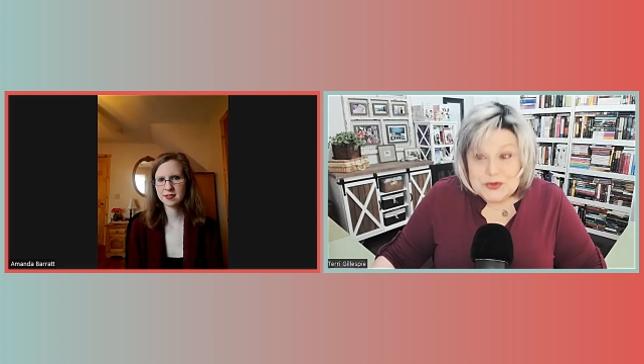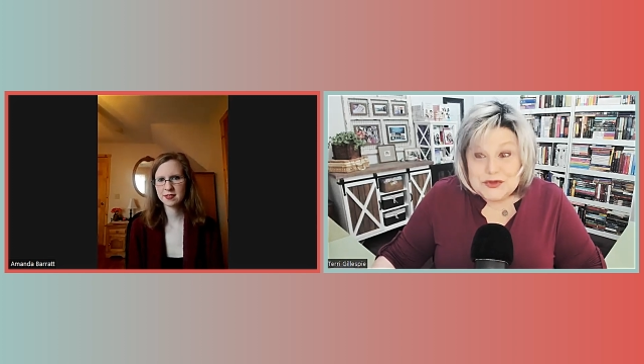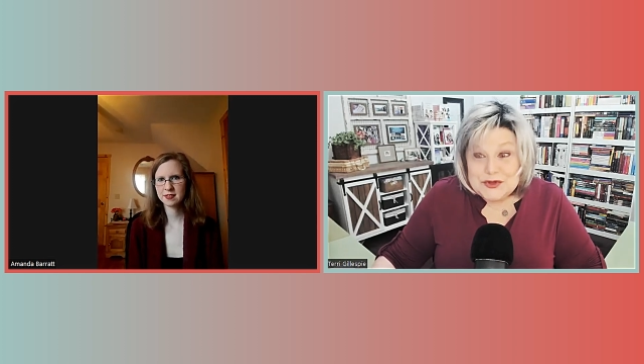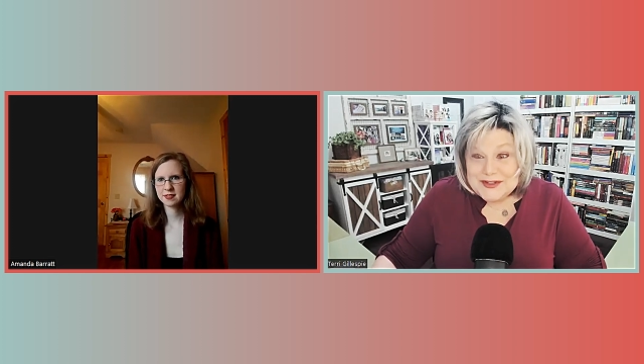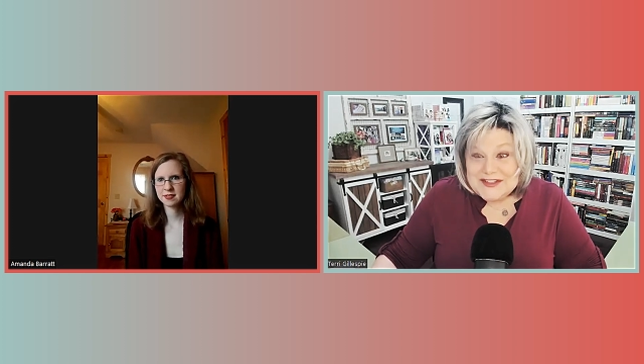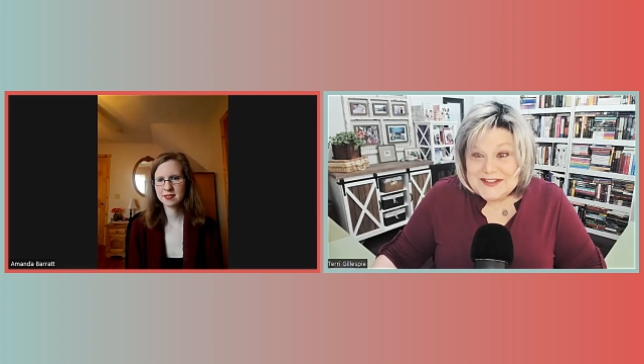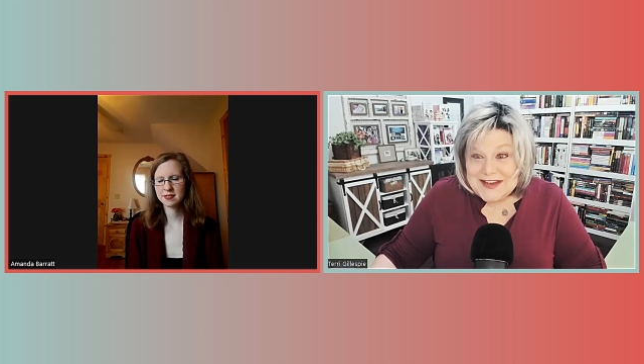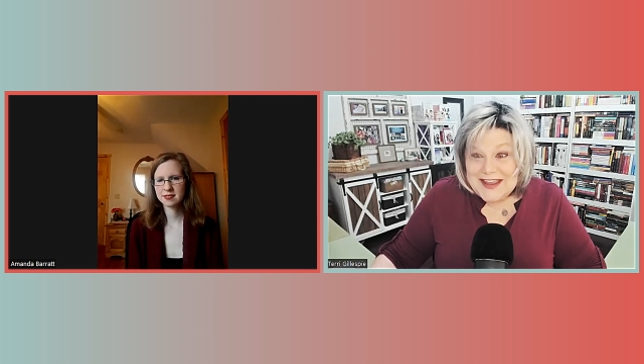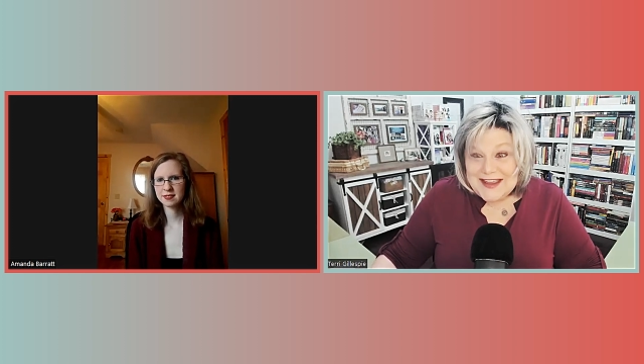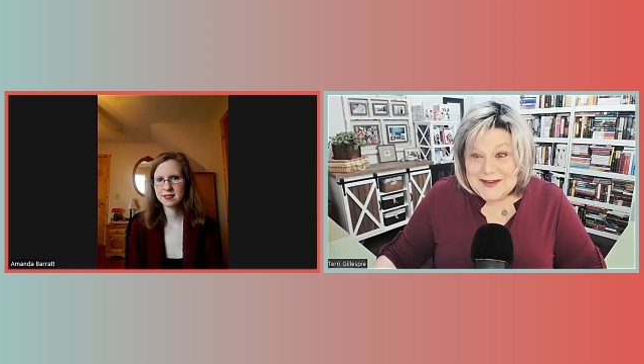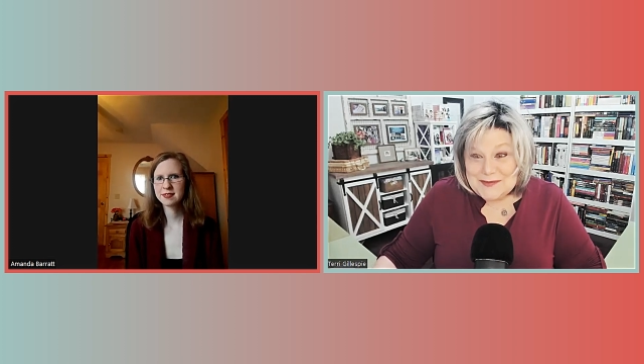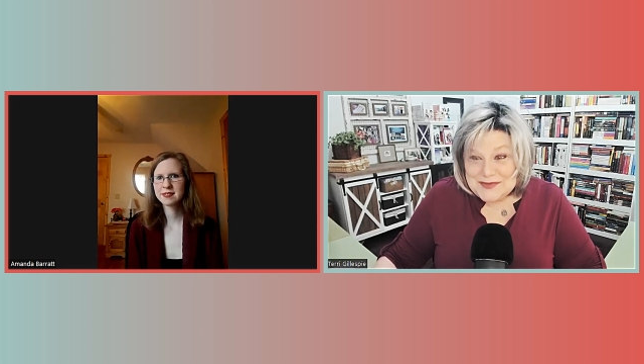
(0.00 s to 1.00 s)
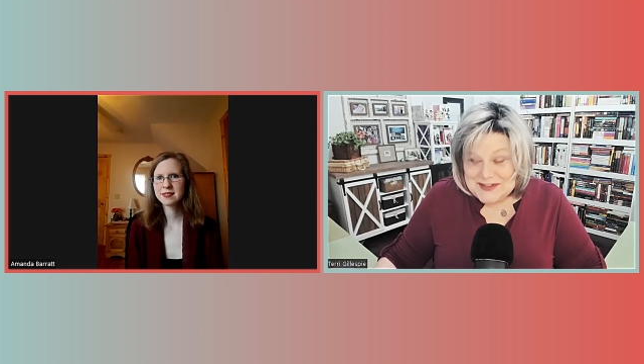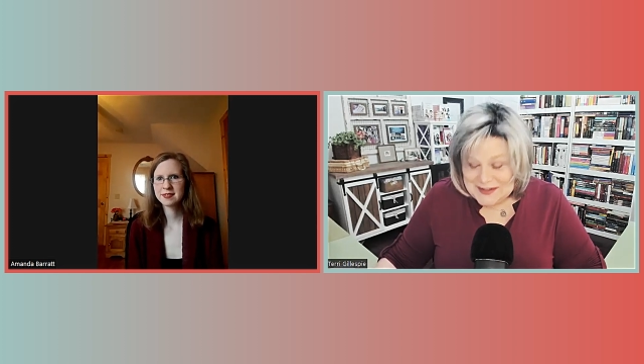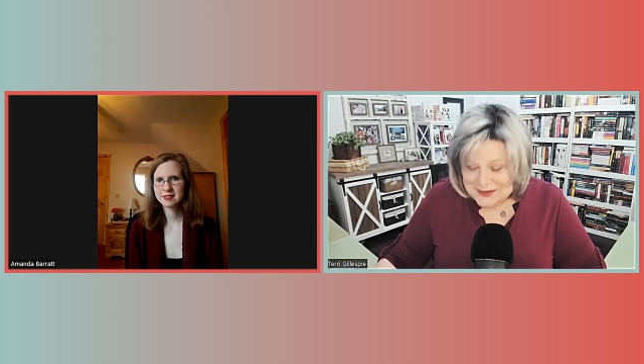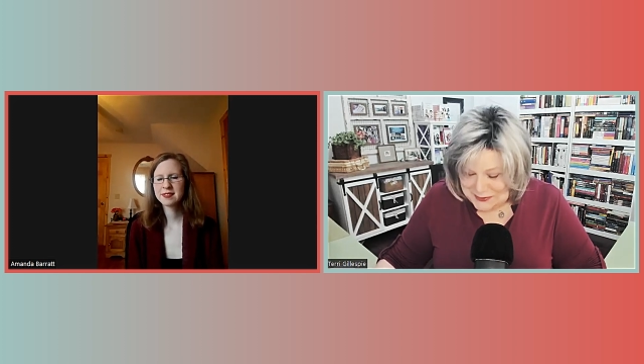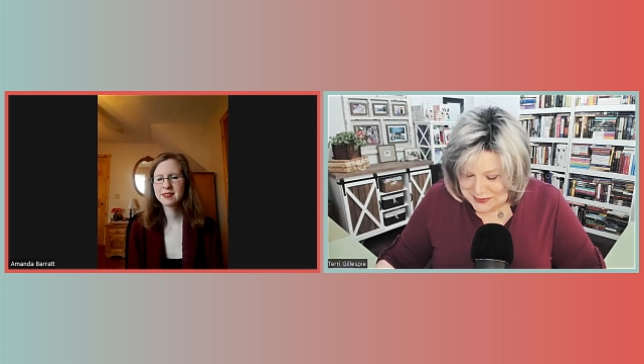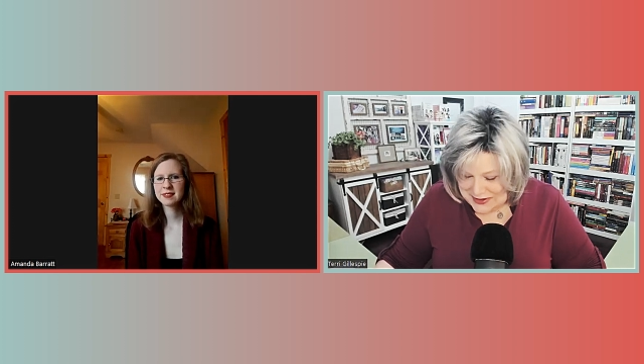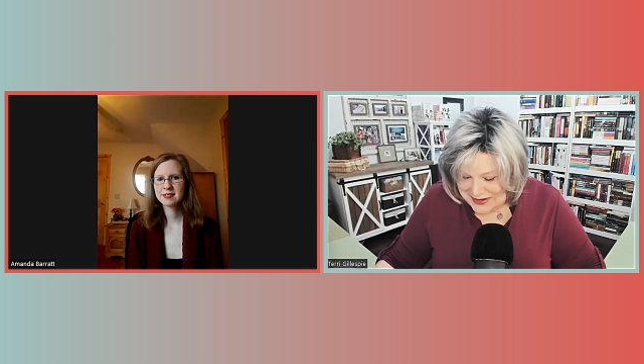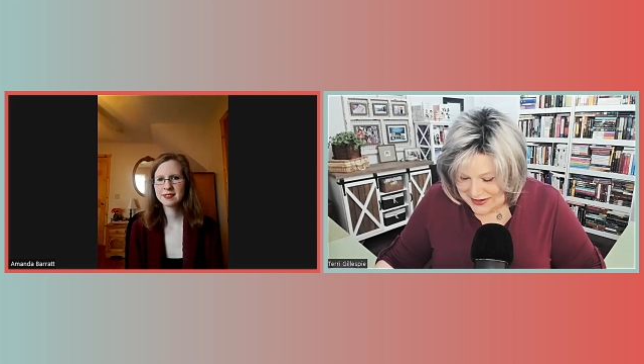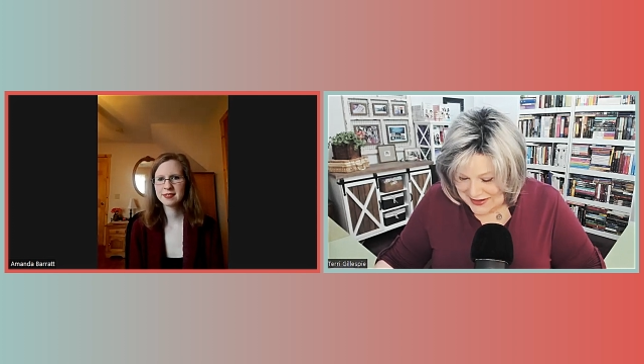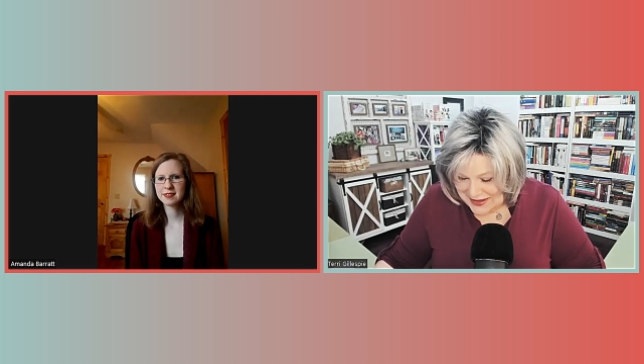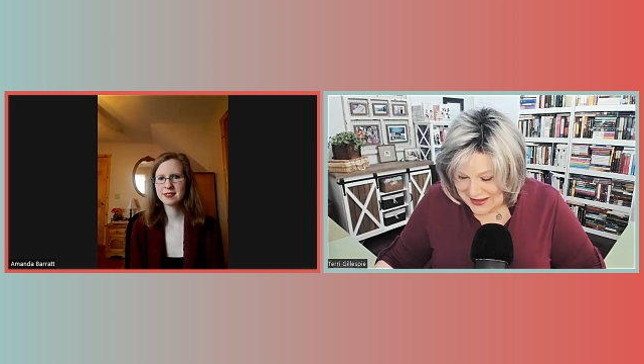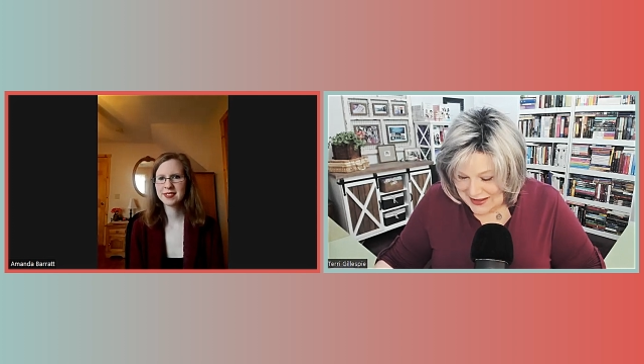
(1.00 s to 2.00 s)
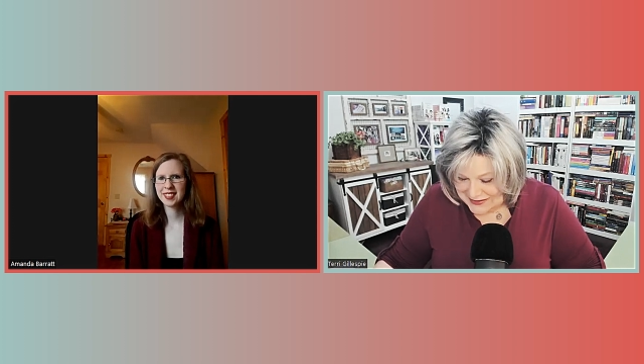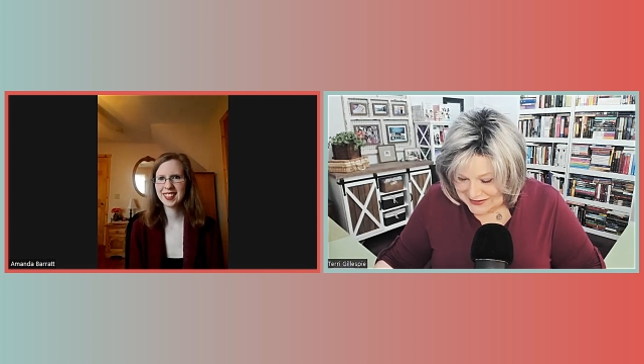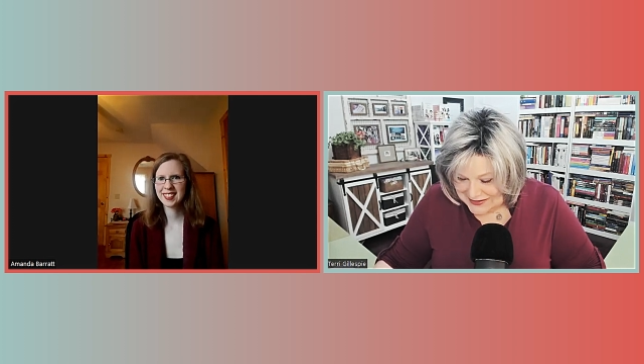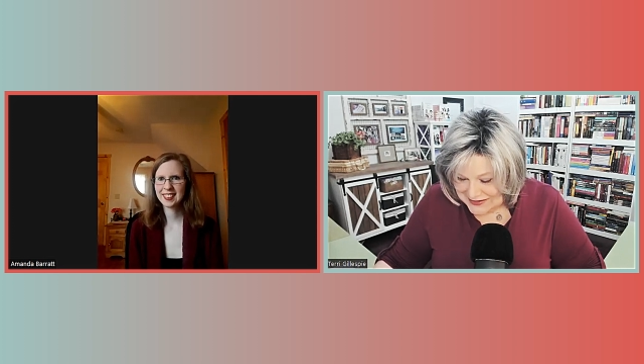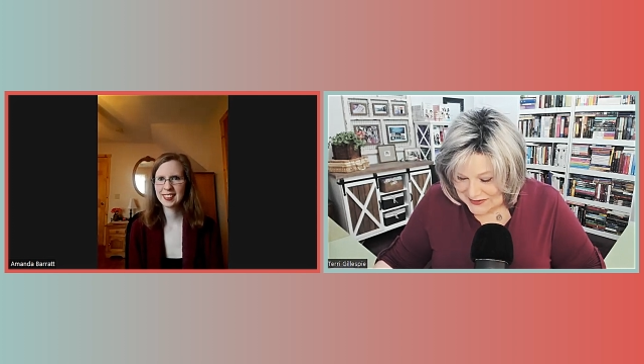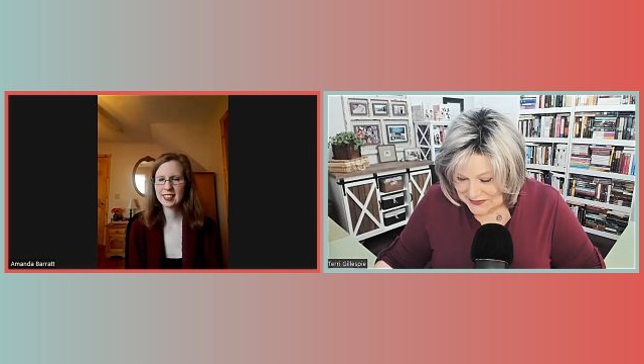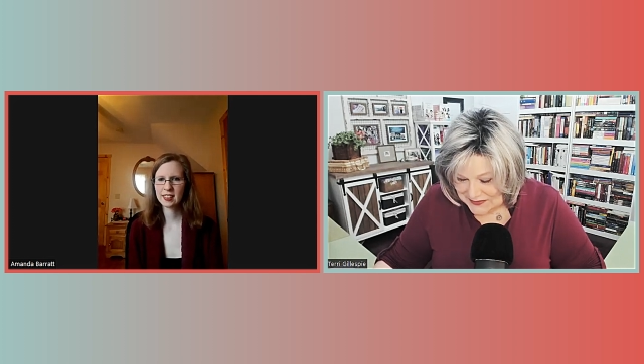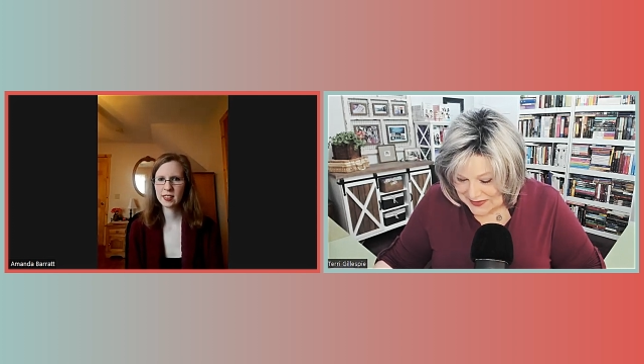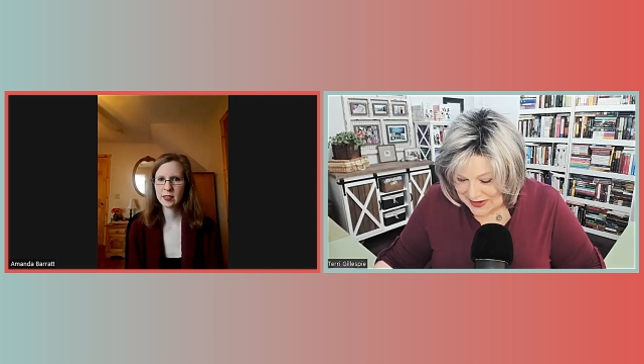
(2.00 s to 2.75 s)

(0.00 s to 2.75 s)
who do the same. So, yes.